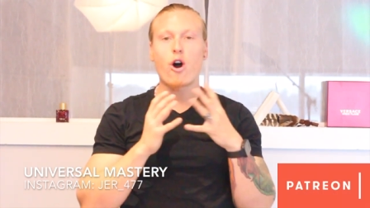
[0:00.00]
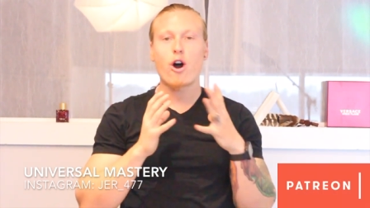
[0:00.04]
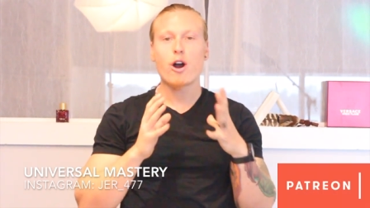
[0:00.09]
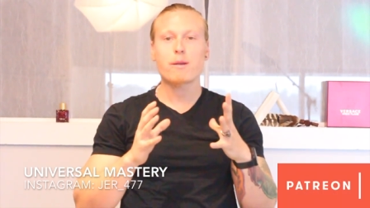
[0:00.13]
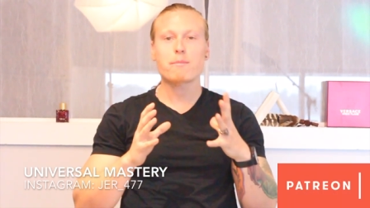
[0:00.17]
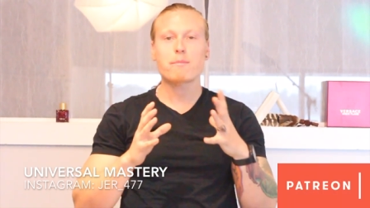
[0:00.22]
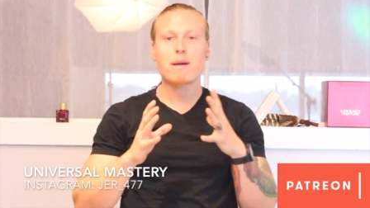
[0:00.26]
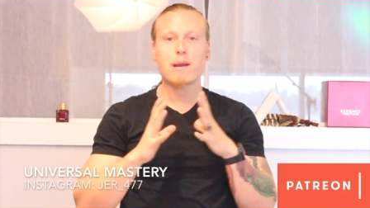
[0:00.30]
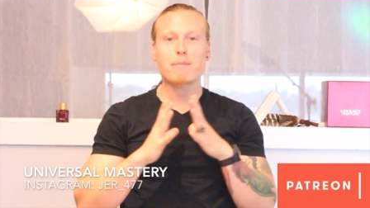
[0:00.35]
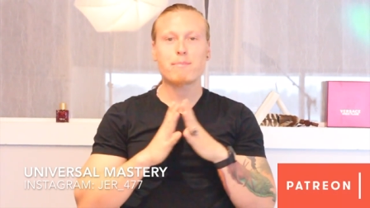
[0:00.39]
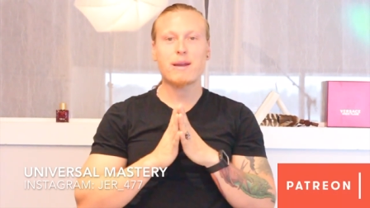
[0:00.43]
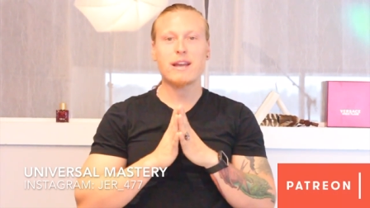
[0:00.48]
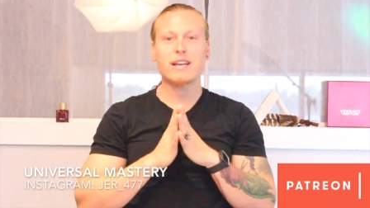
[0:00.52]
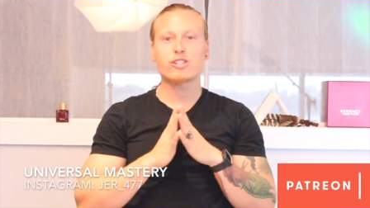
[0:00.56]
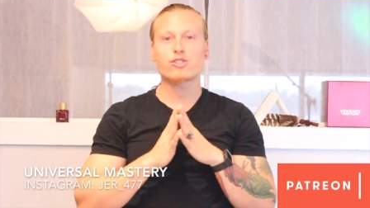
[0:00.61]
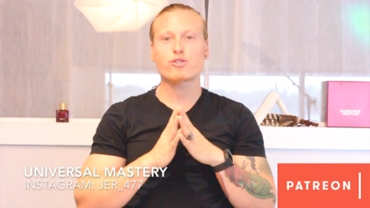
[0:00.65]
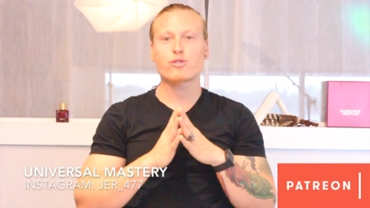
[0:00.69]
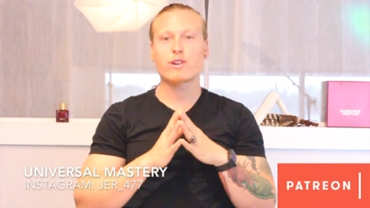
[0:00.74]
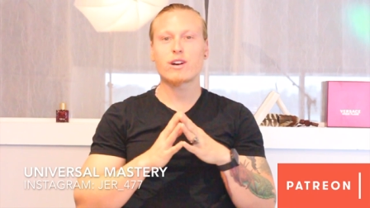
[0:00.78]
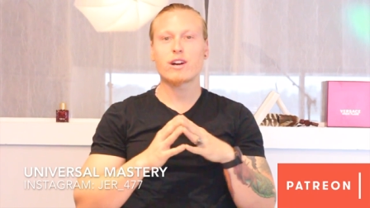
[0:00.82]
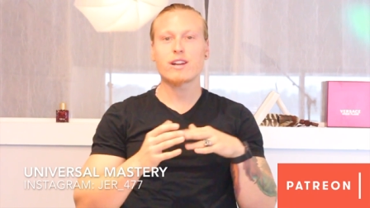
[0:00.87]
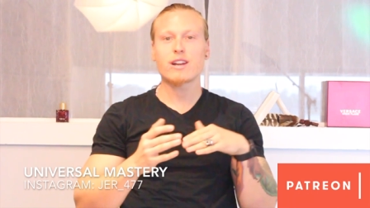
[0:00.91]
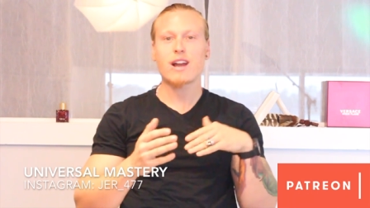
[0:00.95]
On my
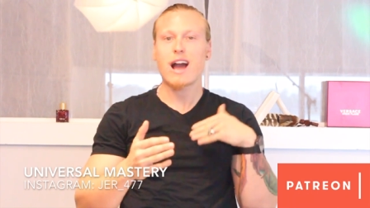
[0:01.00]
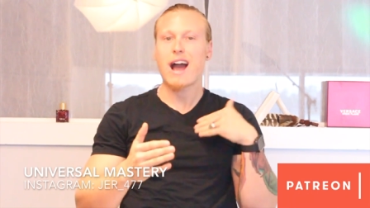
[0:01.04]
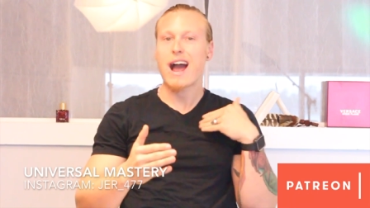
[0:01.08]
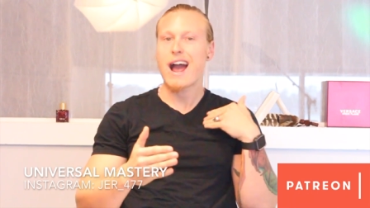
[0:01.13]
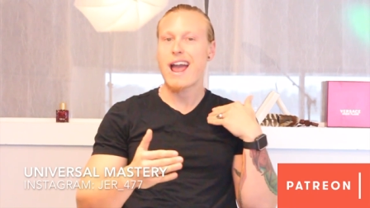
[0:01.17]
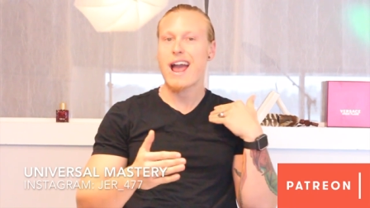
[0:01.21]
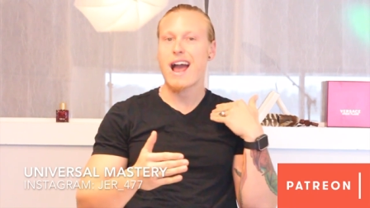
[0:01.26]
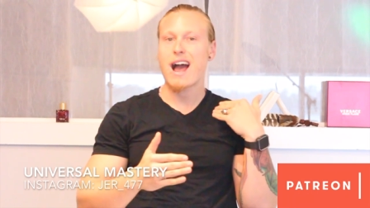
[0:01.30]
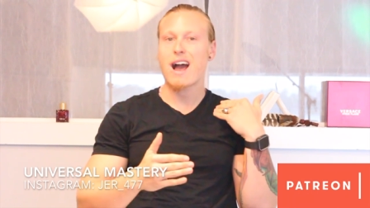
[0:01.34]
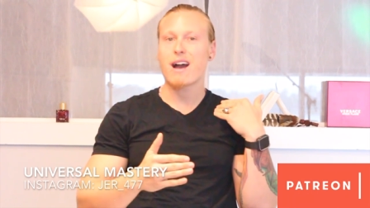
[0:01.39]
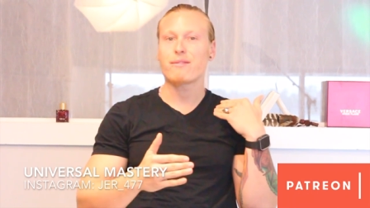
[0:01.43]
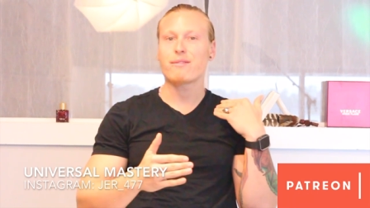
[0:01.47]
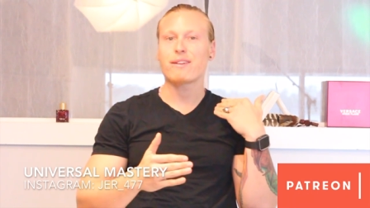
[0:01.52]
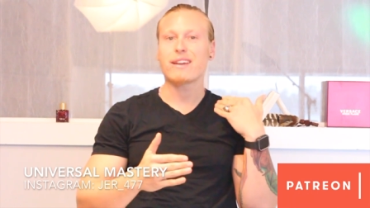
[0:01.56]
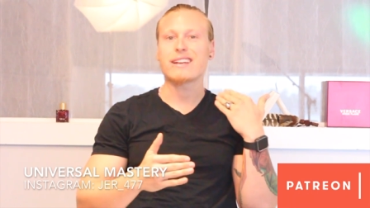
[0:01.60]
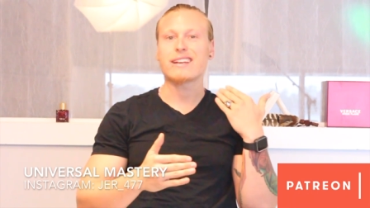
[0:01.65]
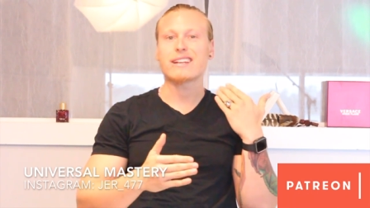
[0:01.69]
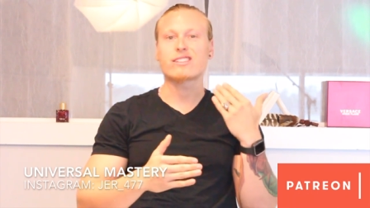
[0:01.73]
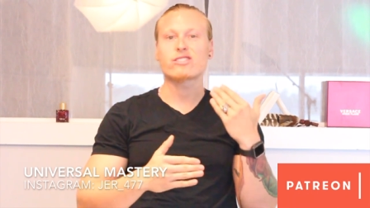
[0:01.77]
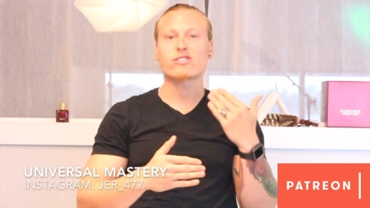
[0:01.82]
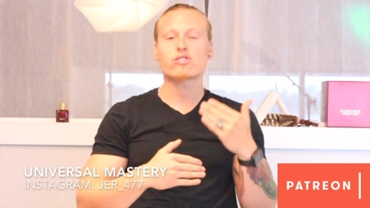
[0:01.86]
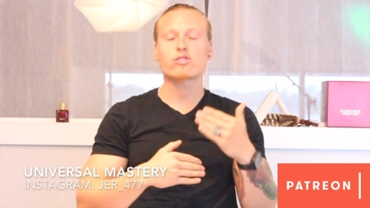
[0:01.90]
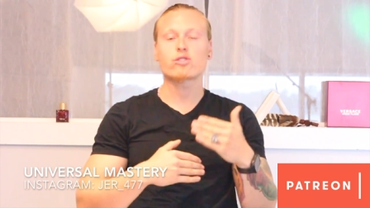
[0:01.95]
Patreon, I have
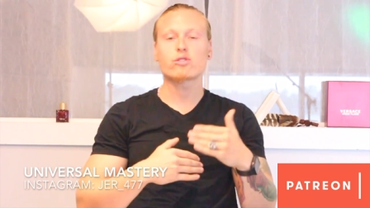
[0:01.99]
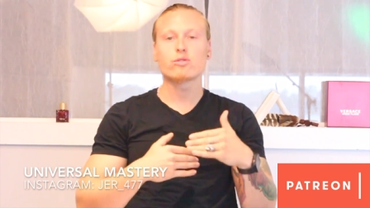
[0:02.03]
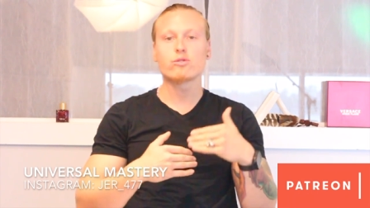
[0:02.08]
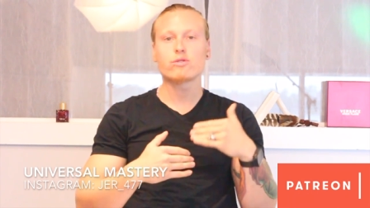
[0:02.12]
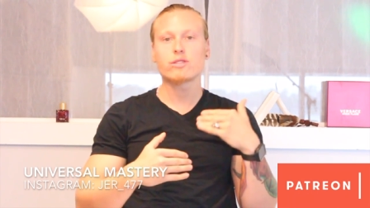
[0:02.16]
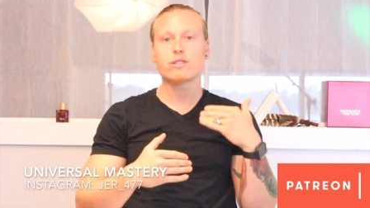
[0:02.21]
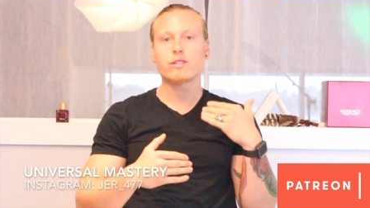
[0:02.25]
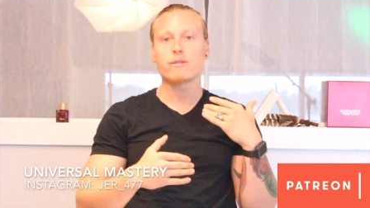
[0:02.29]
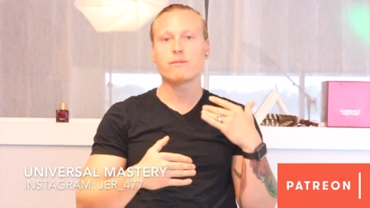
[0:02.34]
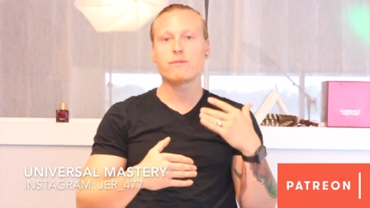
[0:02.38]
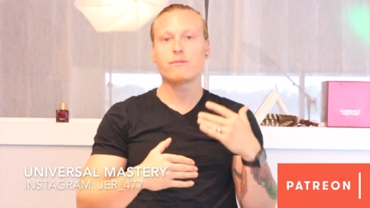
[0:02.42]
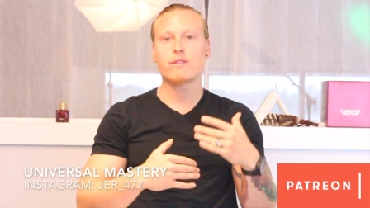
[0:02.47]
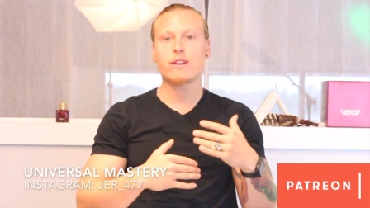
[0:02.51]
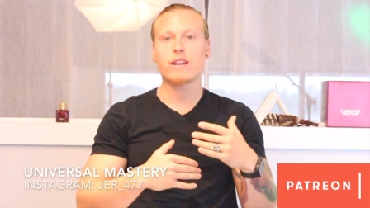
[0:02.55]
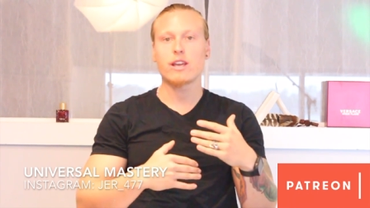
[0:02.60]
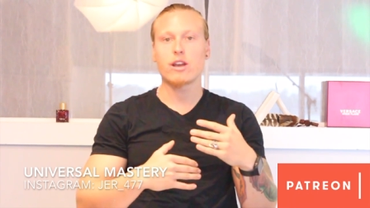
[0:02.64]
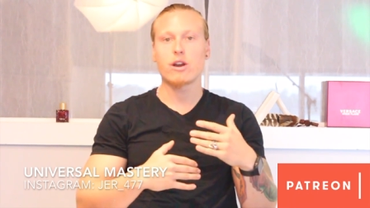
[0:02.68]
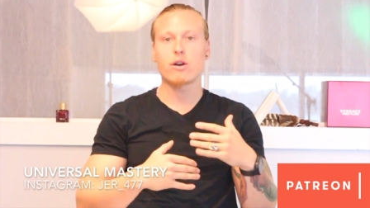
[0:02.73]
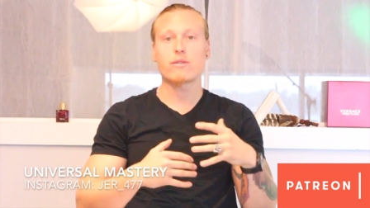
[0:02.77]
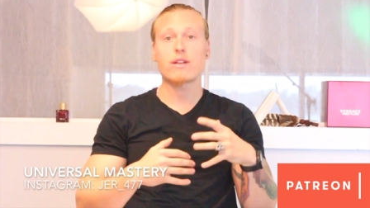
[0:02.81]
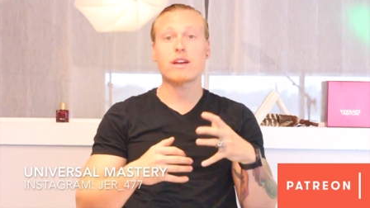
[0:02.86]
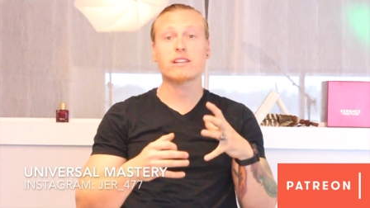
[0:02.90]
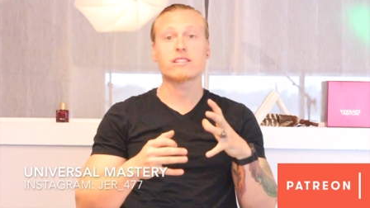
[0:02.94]
an exclusive
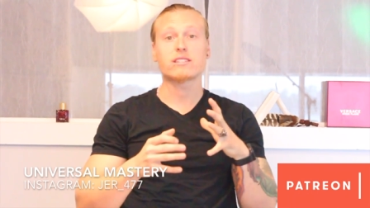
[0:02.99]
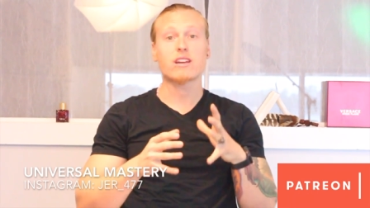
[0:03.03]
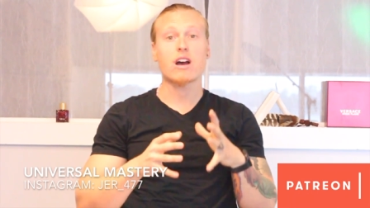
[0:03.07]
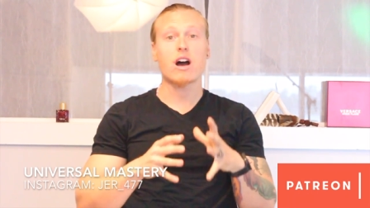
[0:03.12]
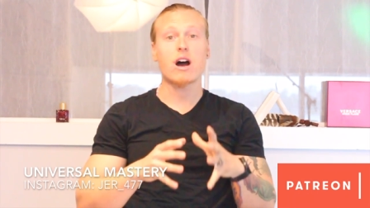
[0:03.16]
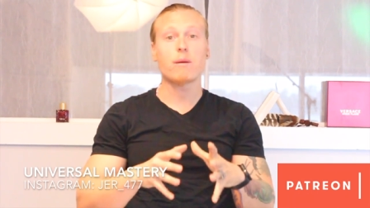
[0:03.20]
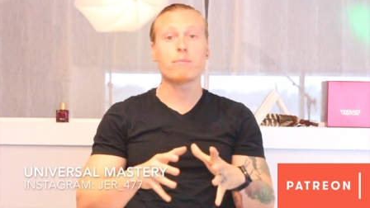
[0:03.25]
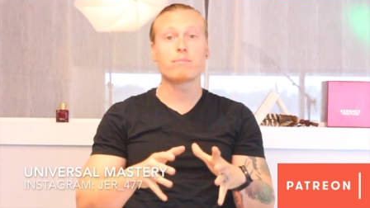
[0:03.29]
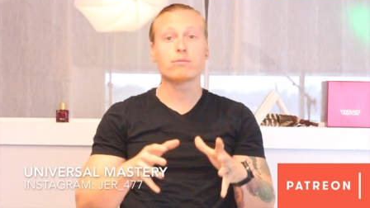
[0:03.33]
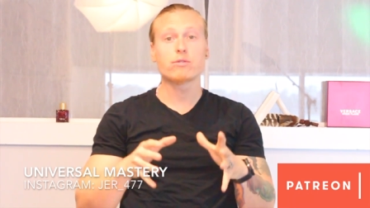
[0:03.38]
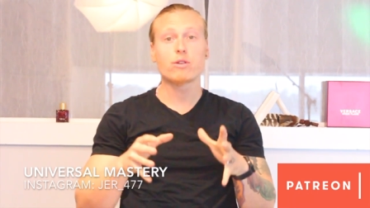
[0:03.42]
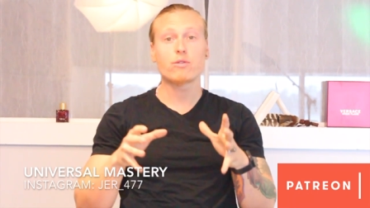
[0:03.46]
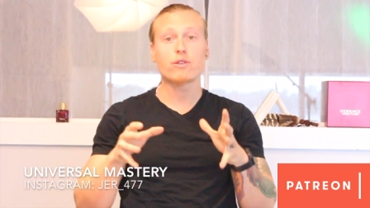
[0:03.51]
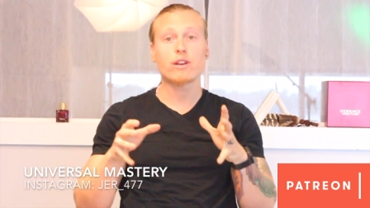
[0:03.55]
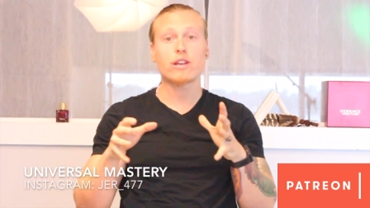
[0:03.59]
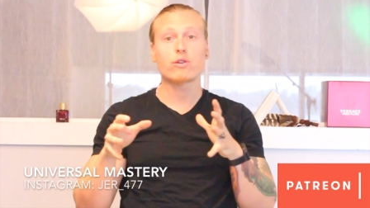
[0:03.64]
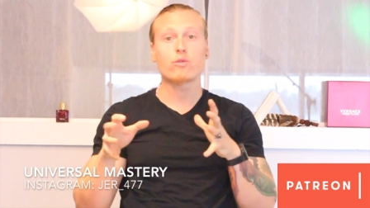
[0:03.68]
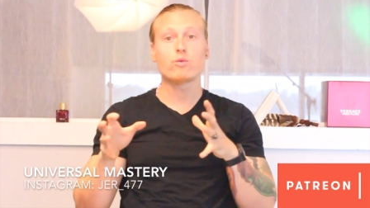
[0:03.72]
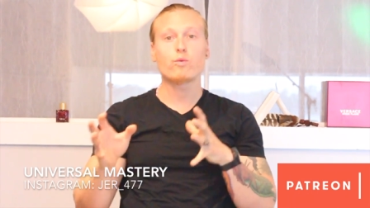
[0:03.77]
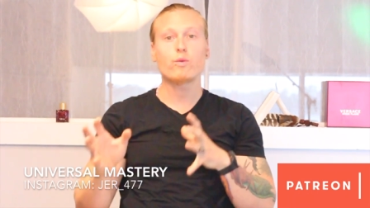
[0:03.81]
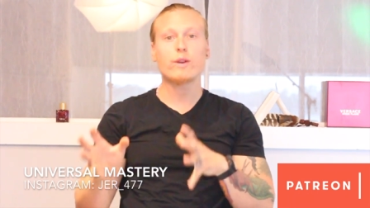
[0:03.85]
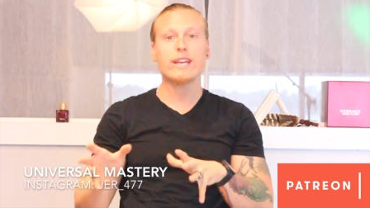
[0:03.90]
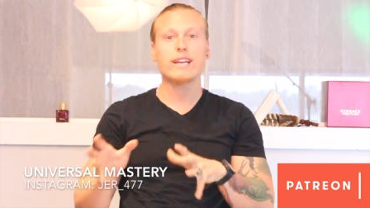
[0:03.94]
video that is
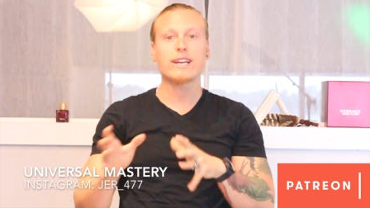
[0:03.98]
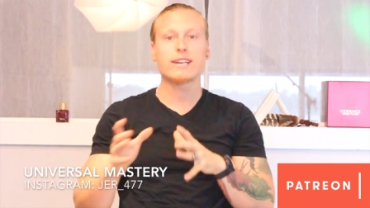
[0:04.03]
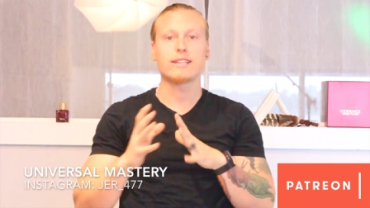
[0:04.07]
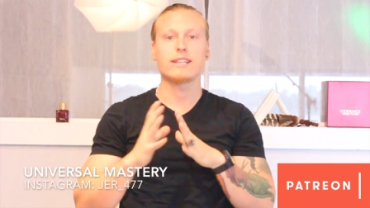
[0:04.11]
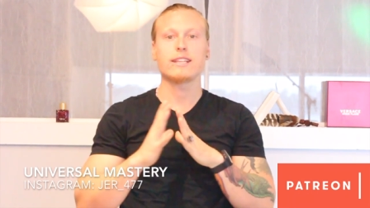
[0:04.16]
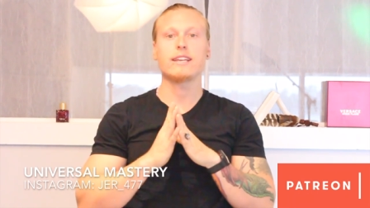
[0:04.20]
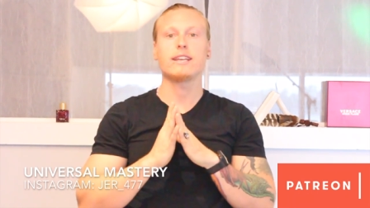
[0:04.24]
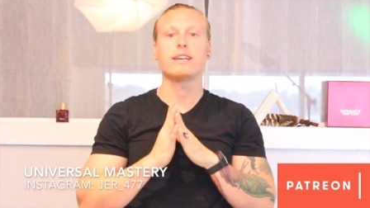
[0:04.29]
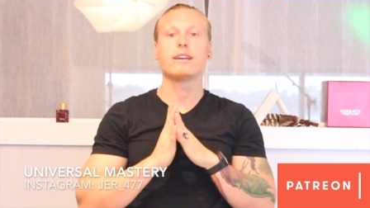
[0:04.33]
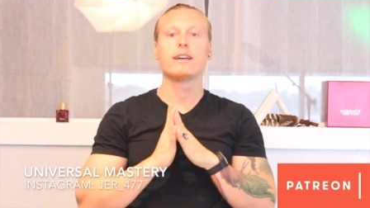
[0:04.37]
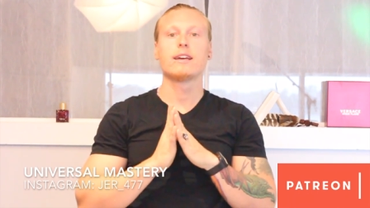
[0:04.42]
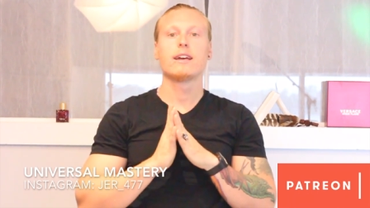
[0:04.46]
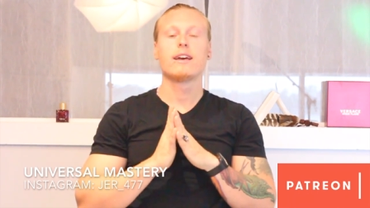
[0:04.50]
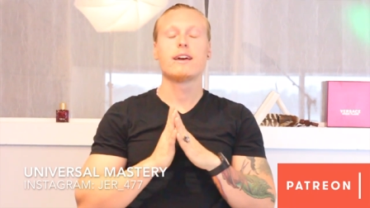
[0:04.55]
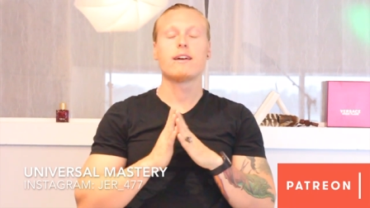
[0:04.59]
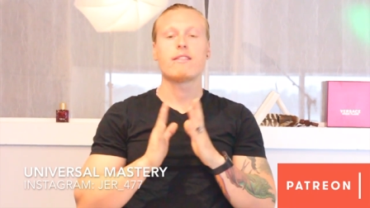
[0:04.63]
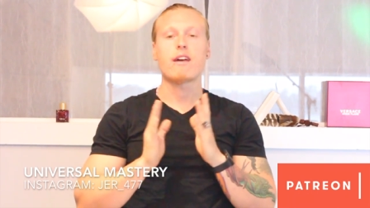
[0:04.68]
uploading weekly